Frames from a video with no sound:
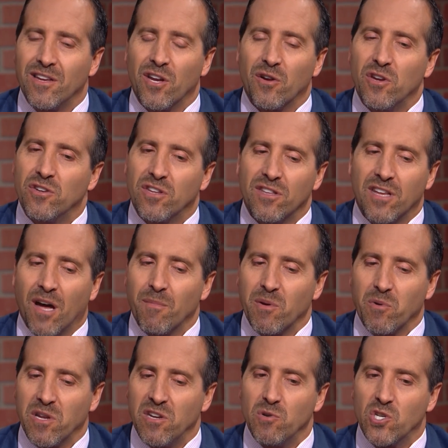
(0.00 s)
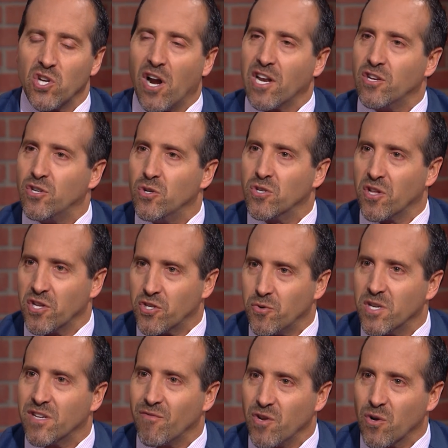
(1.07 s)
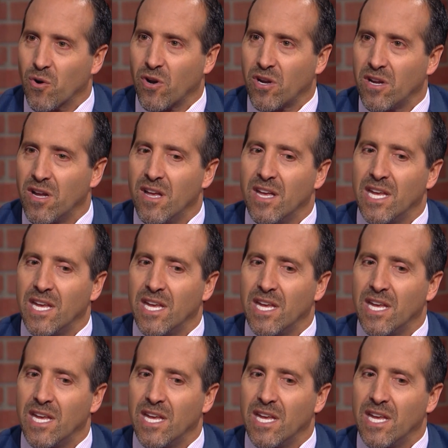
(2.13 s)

He used to tell me when he was shining shoes on the streets of New York,